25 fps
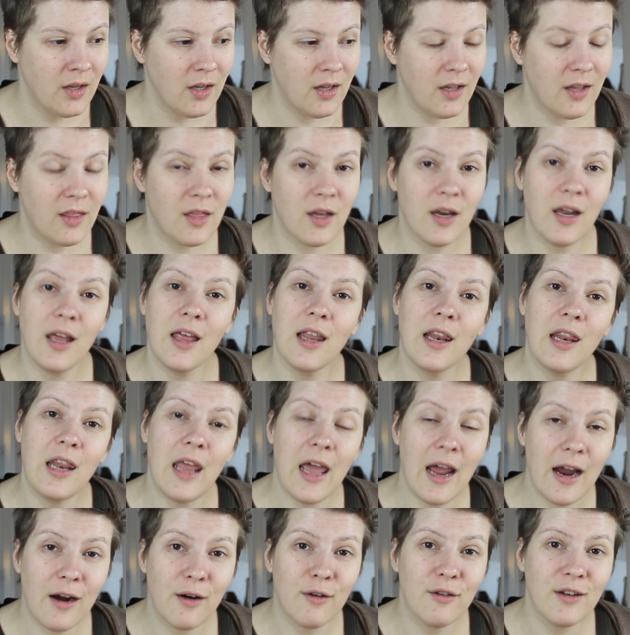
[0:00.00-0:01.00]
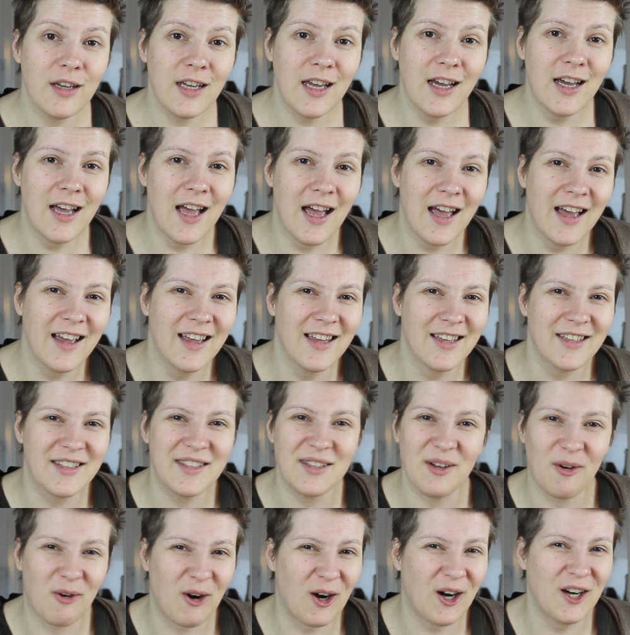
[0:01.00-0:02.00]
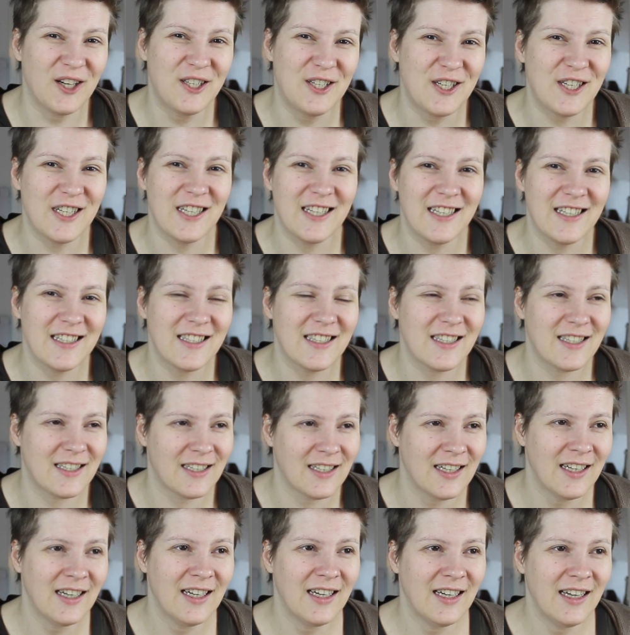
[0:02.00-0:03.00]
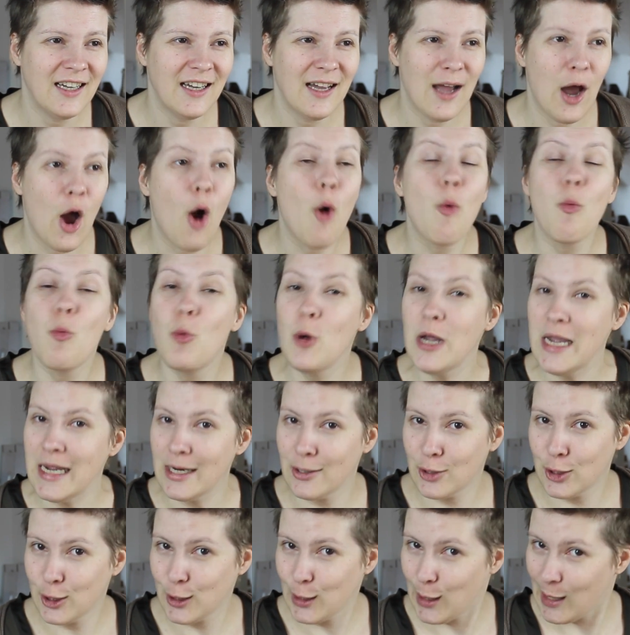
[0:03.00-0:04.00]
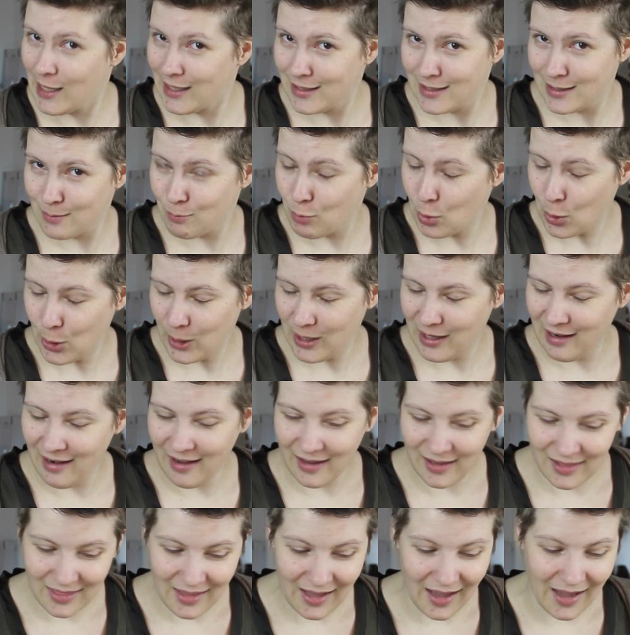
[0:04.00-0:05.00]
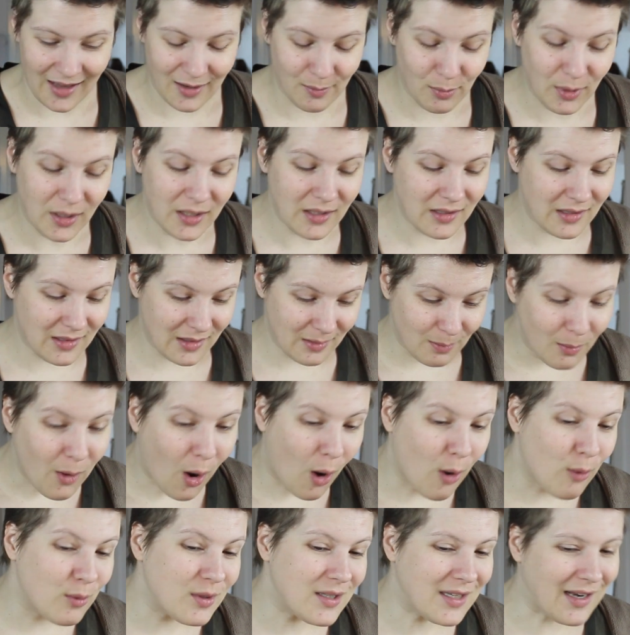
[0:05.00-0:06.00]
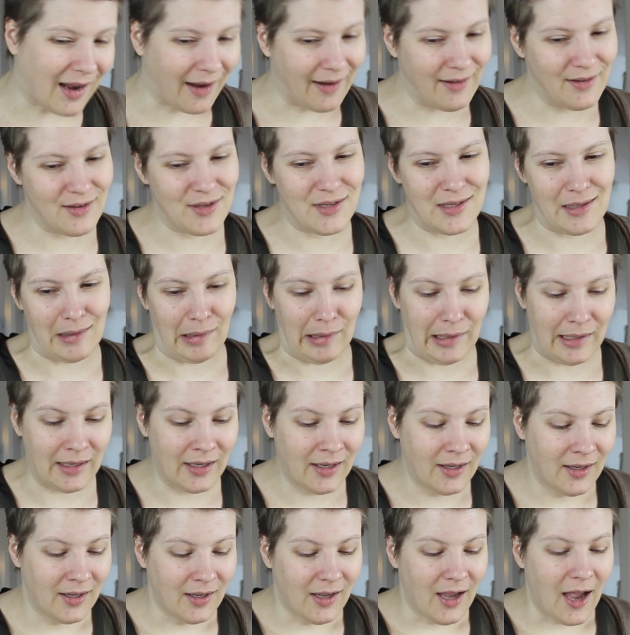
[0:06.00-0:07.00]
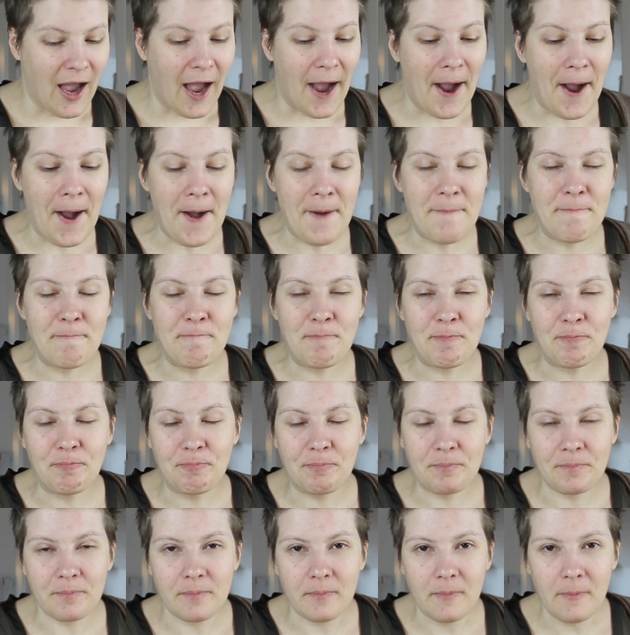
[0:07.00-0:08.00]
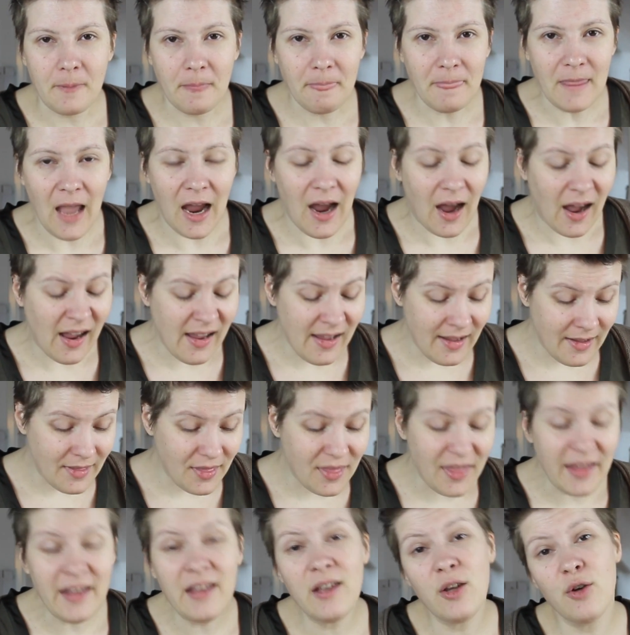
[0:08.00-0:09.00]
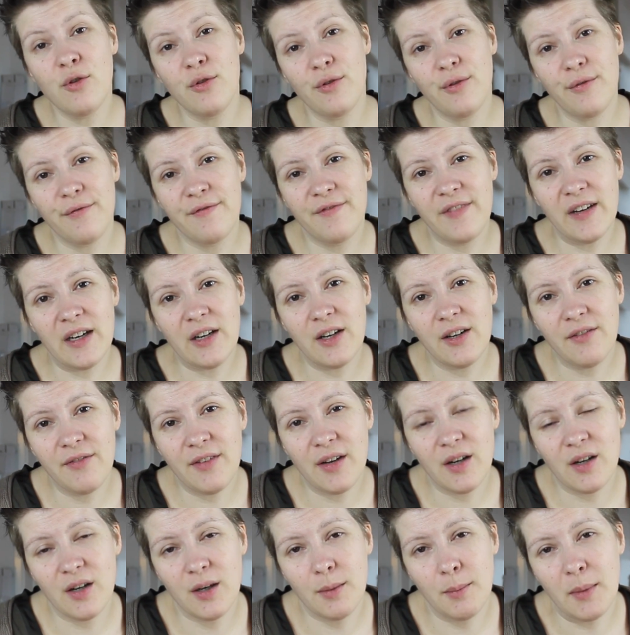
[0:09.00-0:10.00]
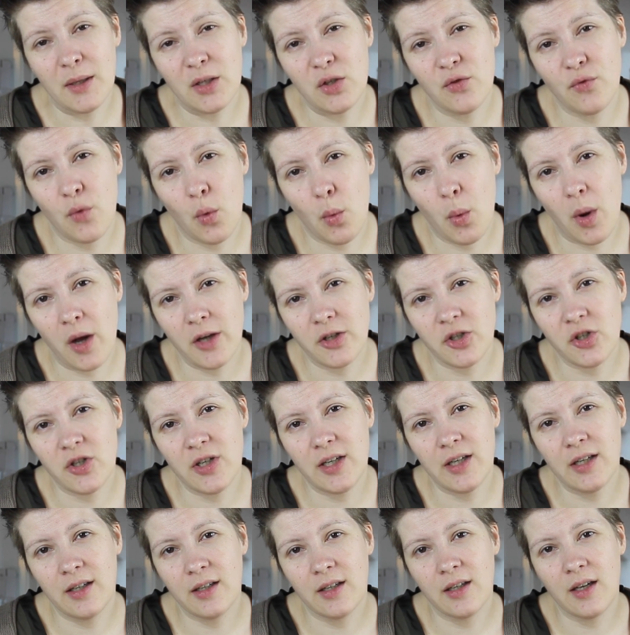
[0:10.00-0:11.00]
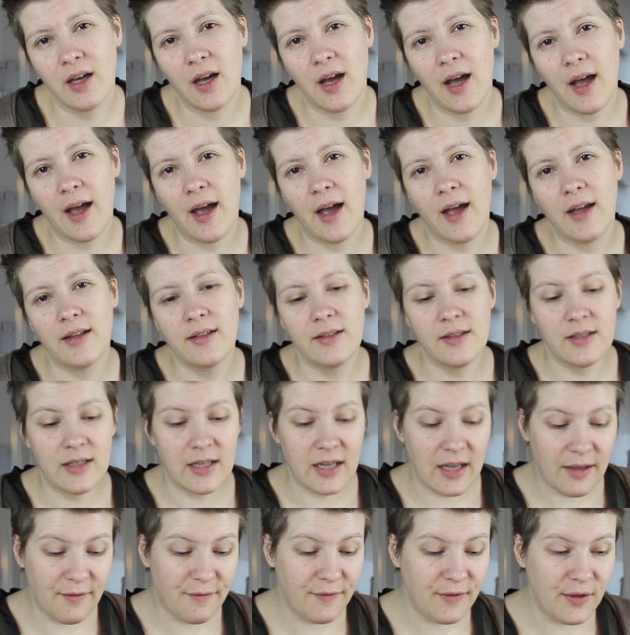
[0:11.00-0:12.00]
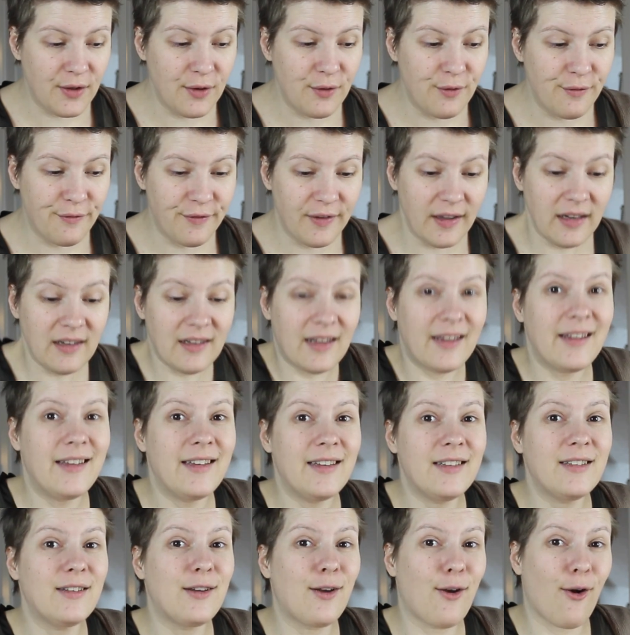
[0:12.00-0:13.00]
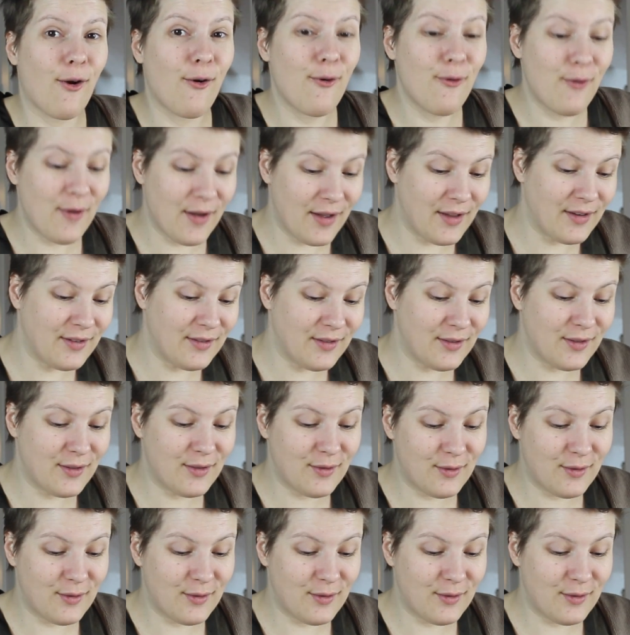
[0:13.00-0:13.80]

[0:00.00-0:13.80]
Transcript: either hilarious or just weird, let's put it like that. But it's always kind of silly. I thank you very, very much for watching. And if you feel like it, go and